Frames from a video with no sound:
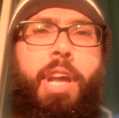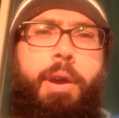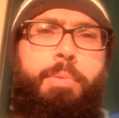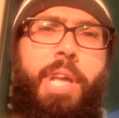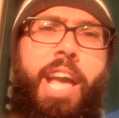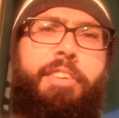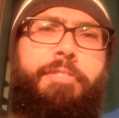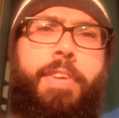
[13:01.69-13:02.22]

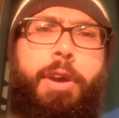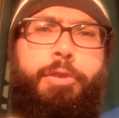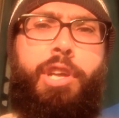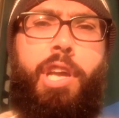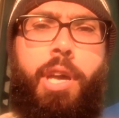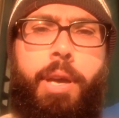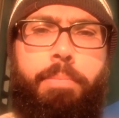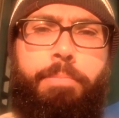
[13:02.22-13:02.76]
I found
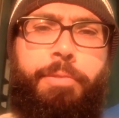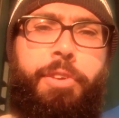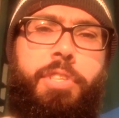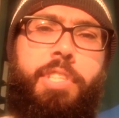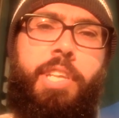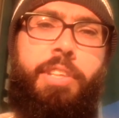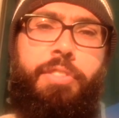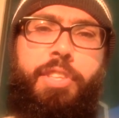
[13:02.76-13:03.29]

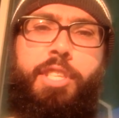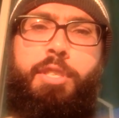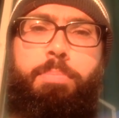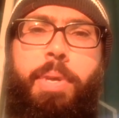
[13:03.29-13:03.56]
comfort in this